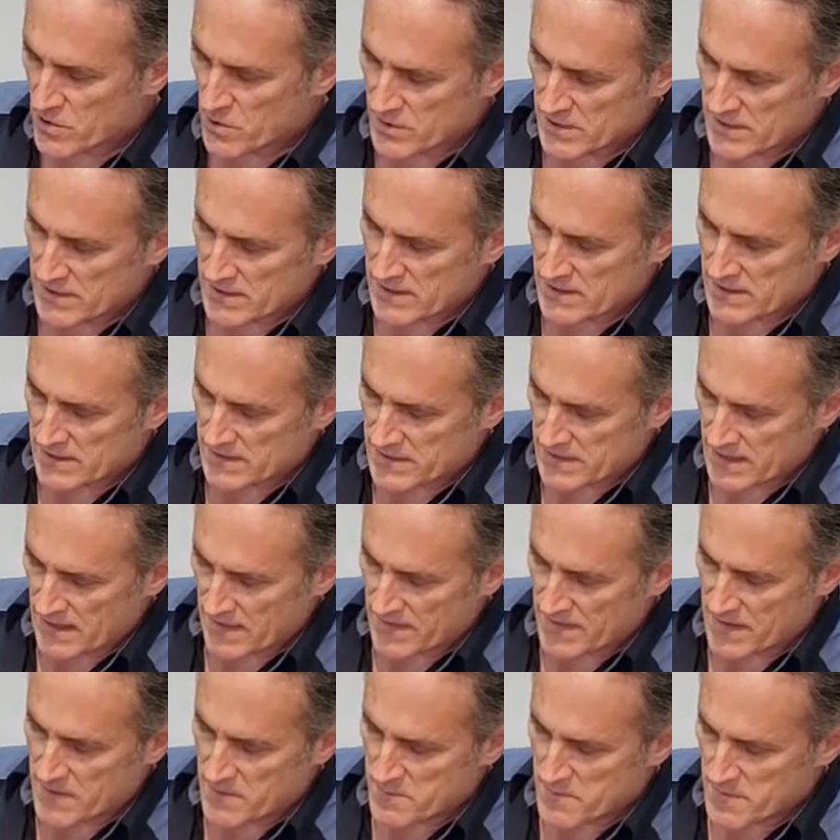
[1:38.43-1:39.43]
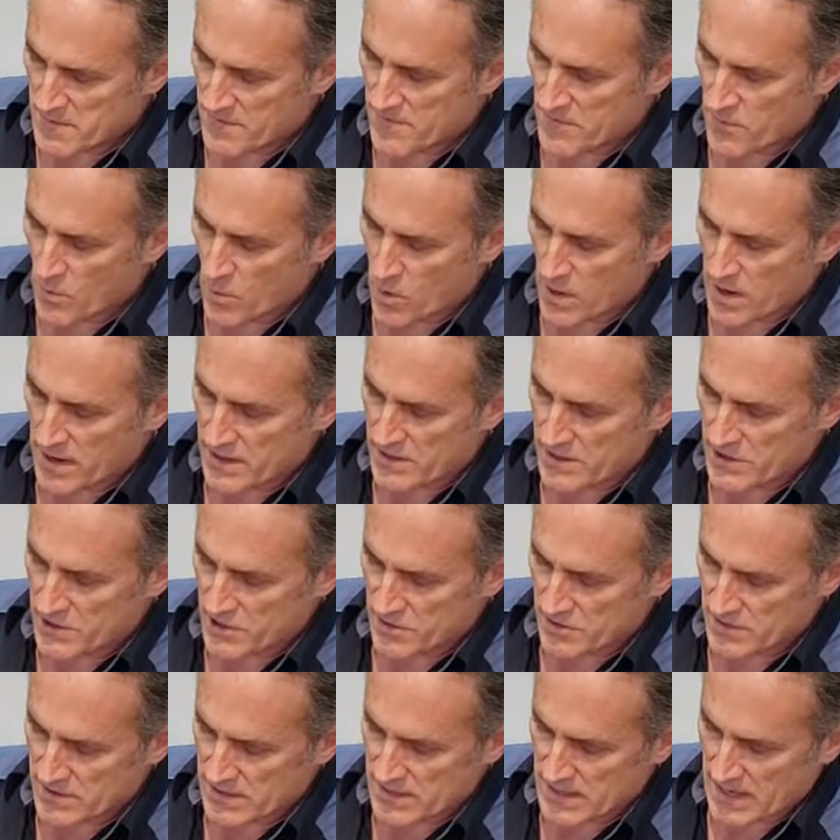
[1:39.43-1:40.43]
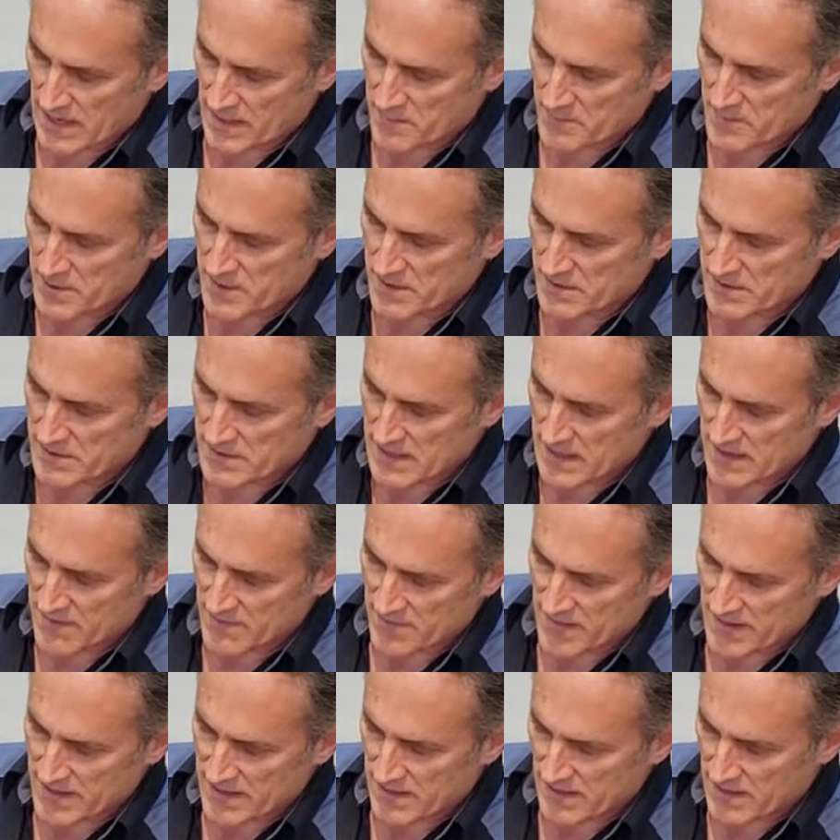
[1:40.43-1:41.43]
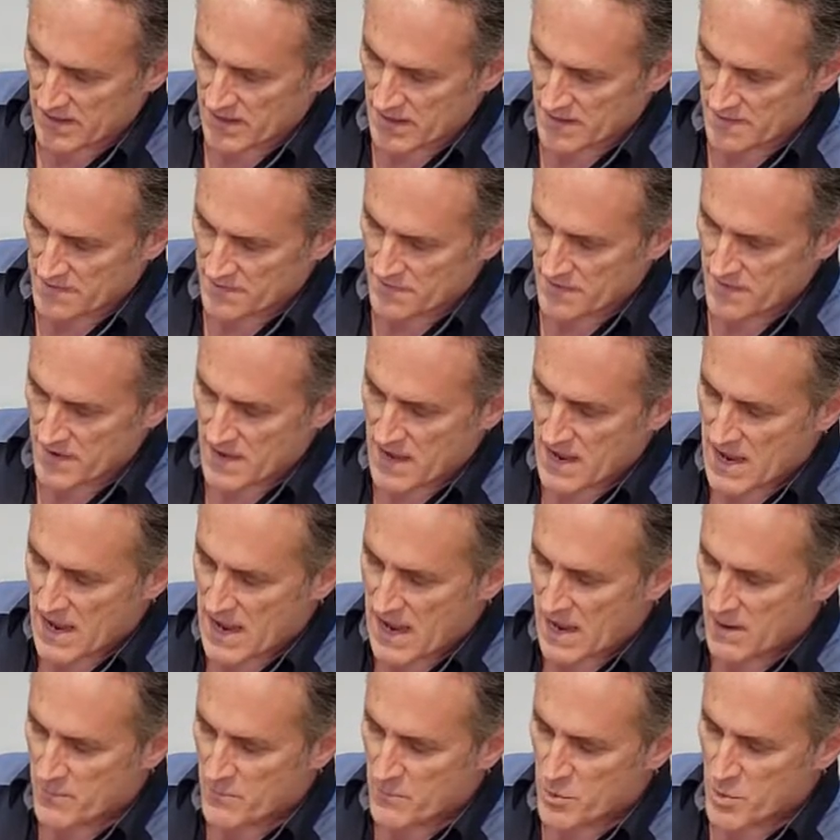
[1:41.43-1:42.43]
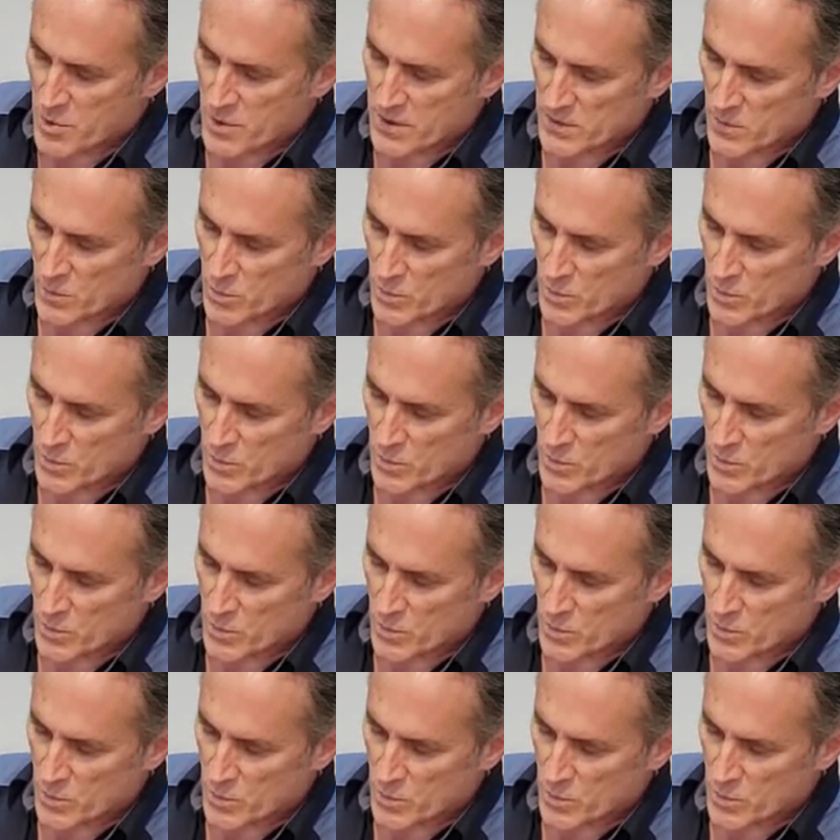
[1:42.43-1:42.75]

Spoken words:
coated it, and then before I cured it, I peeled that vinyl off and put a